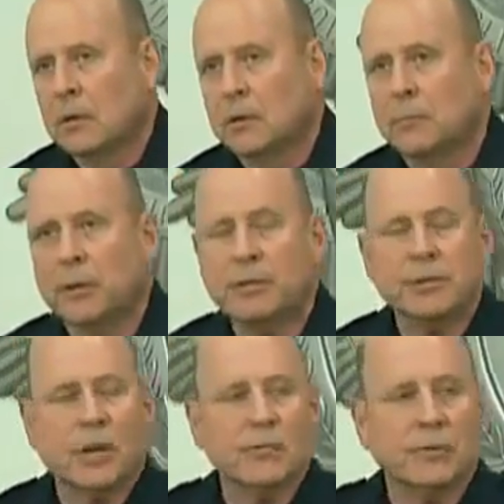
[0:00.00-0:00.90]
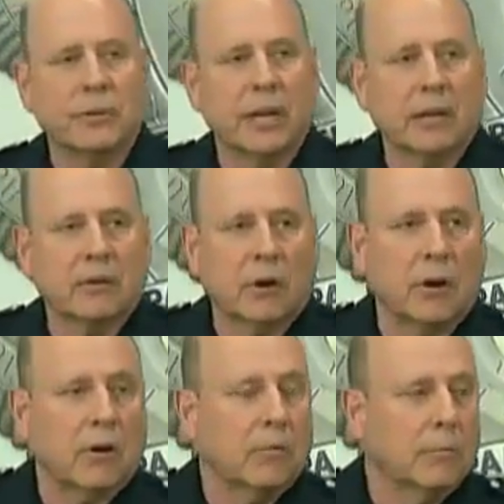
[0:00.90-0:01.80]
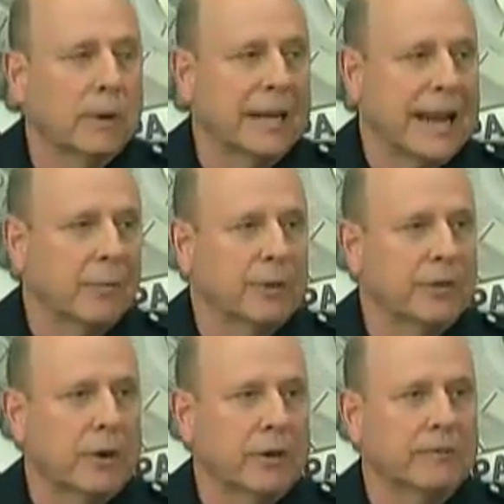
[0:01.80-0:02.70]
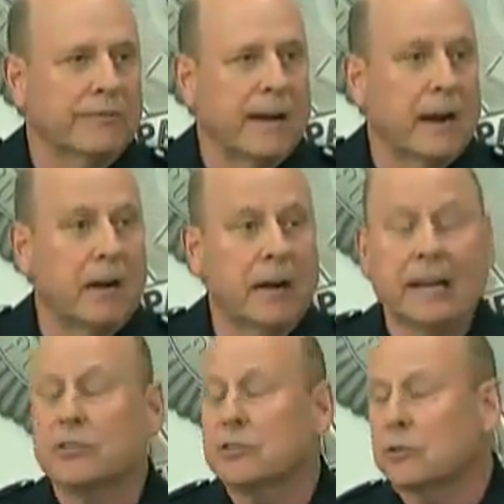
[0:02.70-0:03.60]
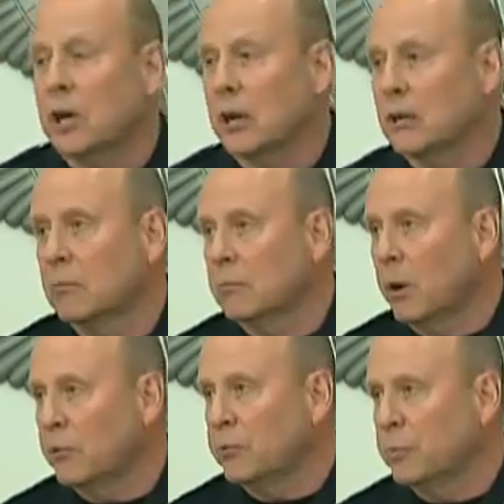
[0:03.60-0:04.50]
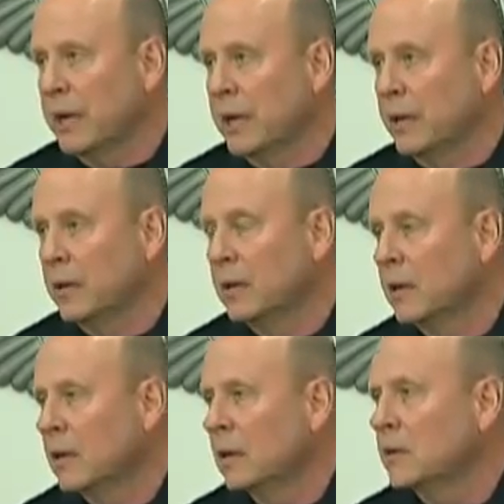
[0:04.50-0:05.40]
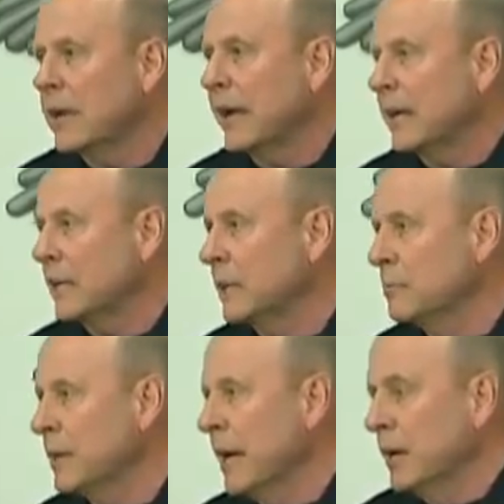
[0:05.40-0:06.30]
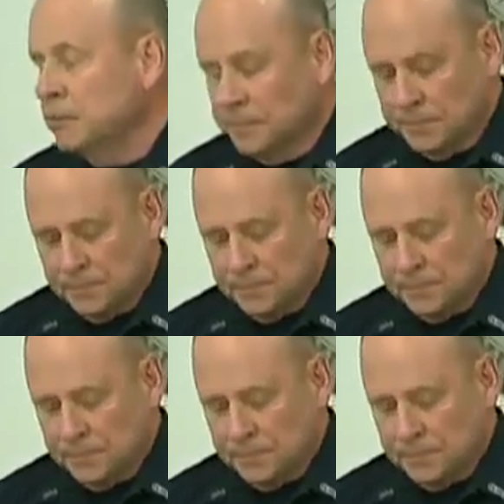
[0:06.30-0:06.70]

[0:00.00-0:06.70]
The police officer in that car began returning fire and struck both men, taking them down.